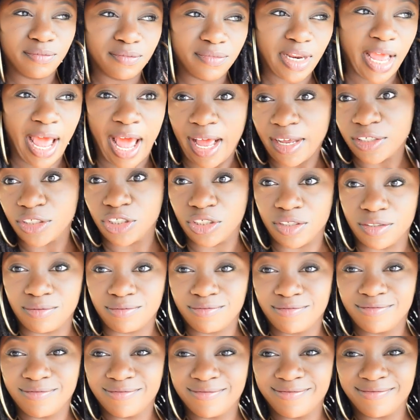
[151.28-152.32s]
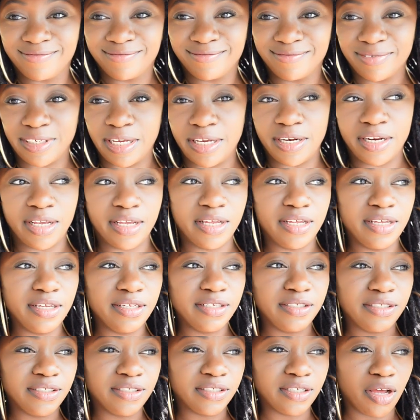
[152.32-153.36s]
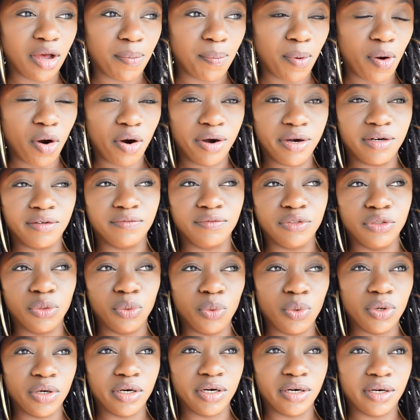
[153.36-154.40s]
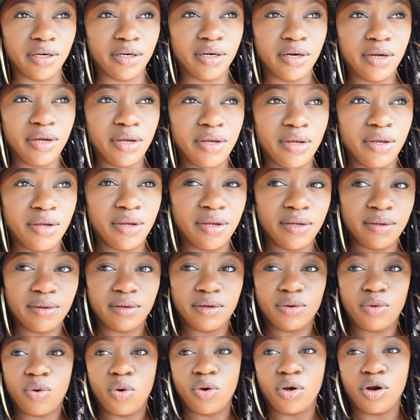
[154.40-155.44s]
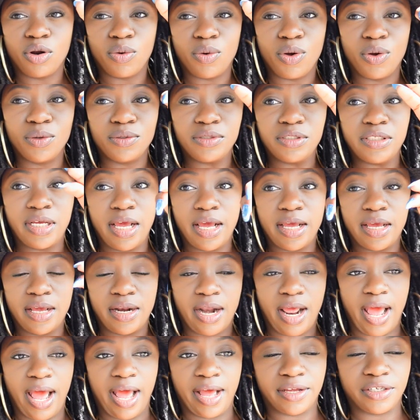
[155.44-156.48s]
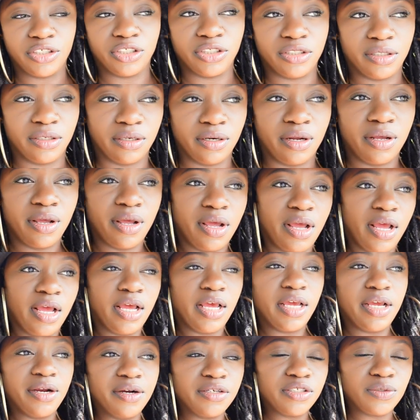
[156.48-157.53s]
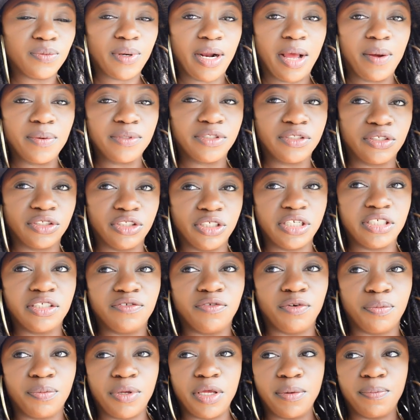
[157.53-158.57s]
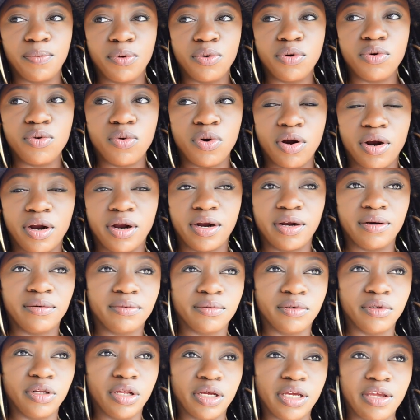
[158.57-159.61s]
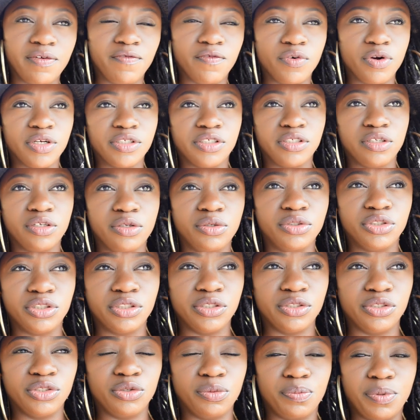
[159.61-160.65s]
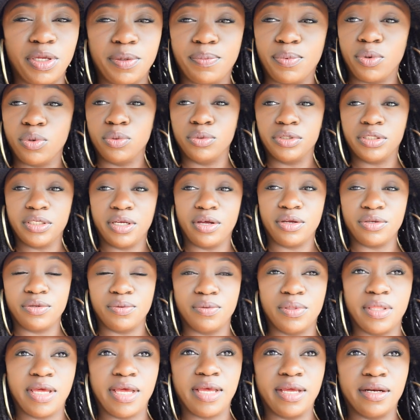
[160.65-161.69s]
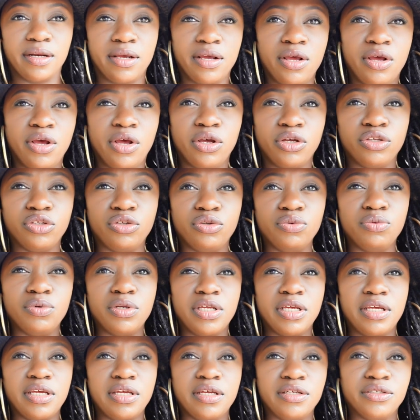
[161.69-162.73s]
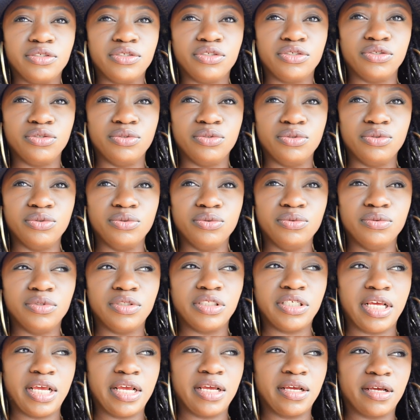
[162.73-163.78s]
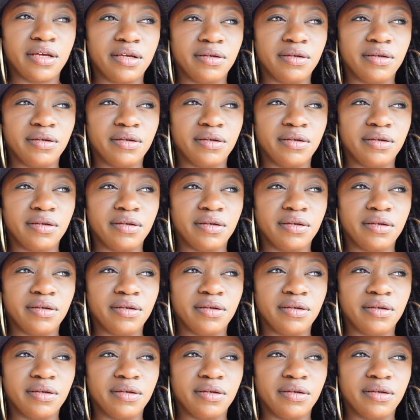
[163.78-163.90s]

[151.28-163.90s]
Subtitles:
action. It is a part of your quote-unquote taking action. Here's what I would suggest for people who are looking for a solution to people who tell you that you need to take...